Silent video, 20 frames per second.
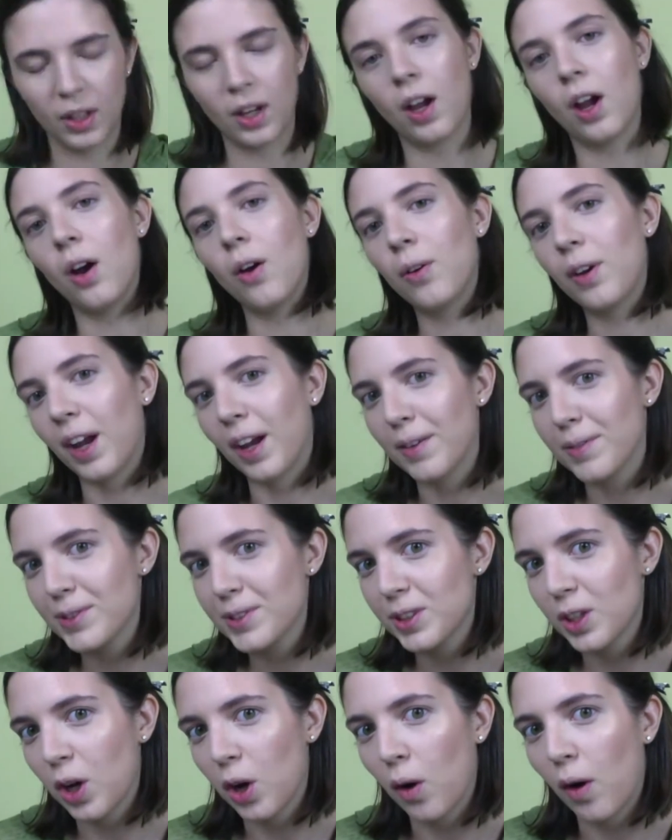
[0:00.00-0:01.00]
Okay,
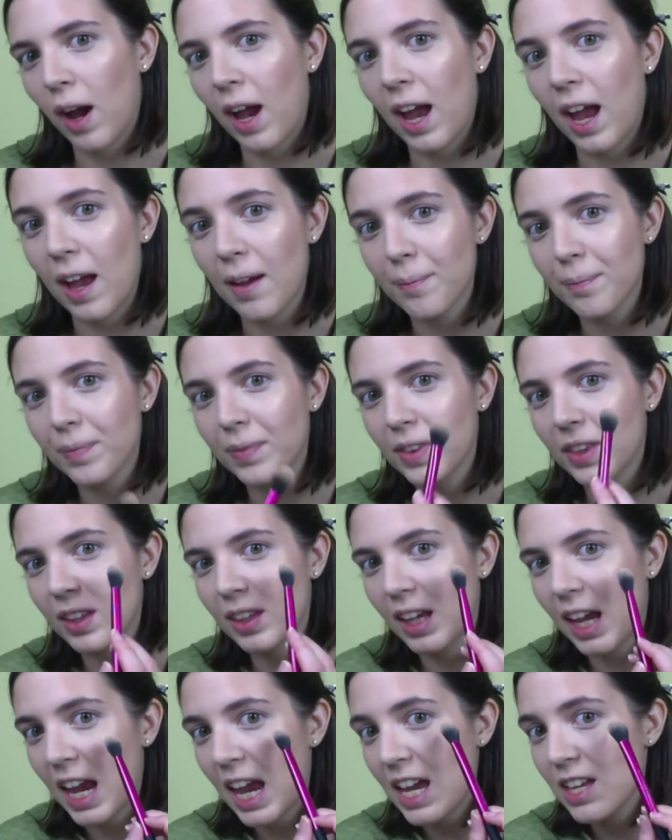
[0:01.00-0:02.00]
so
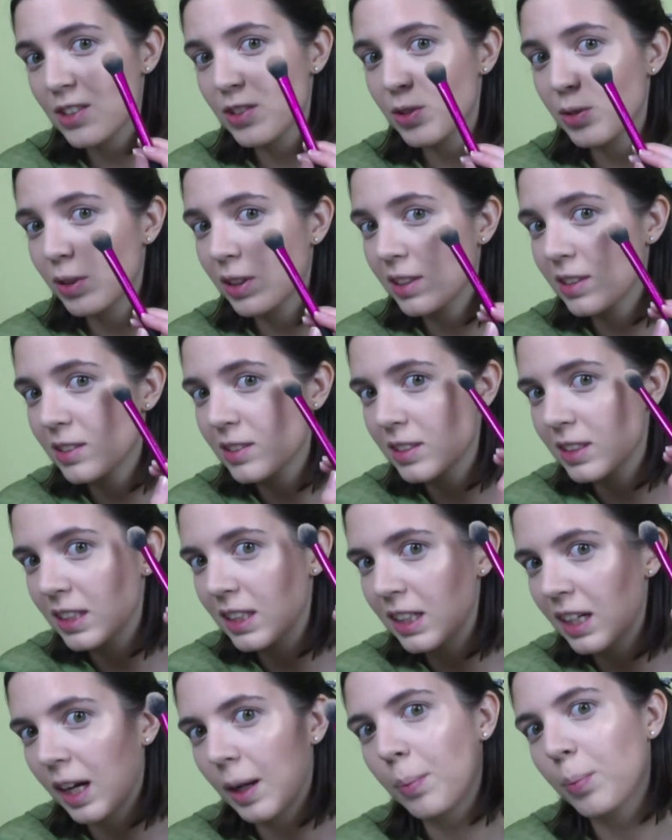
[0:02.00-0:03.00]
as you can
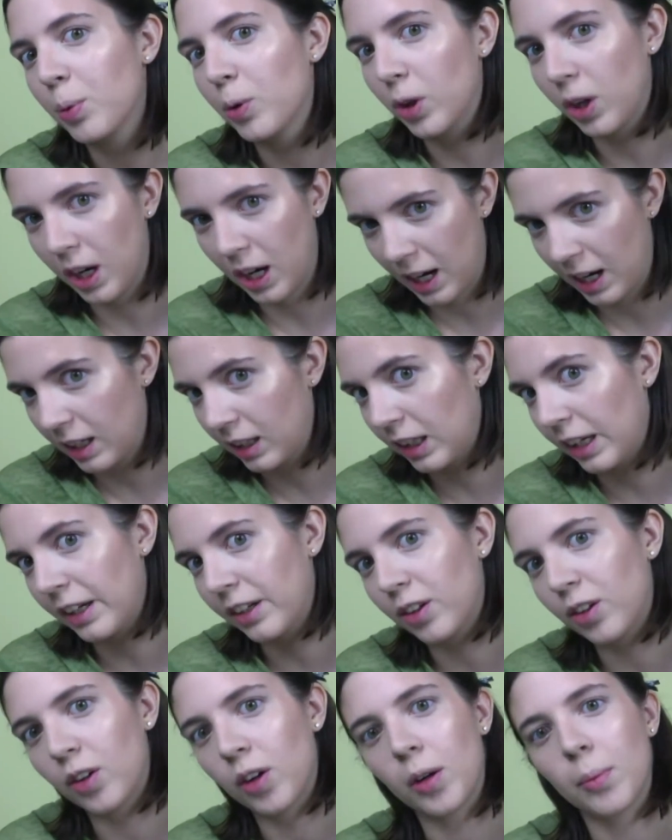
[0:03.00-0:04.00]
see, I put
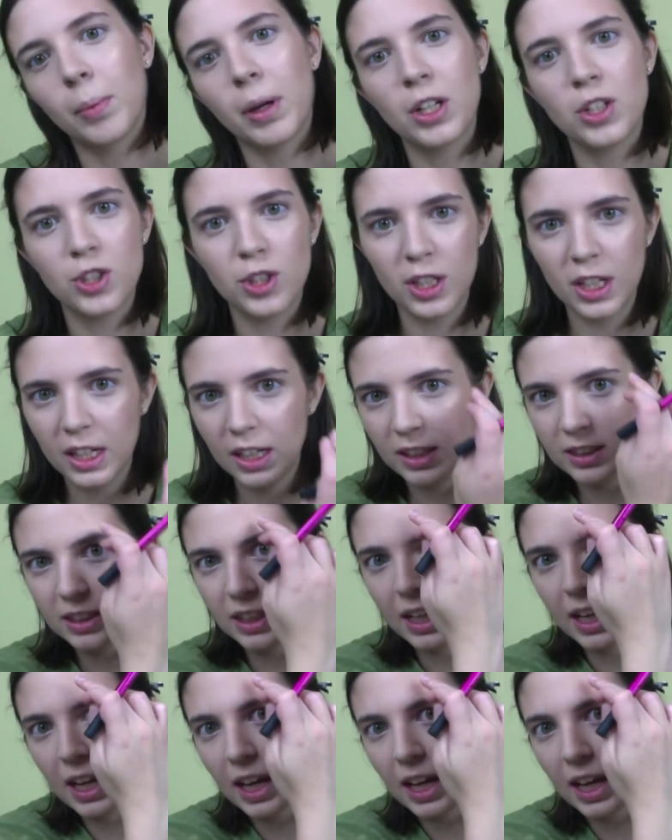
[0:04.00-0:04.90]
highlighter on my cheeks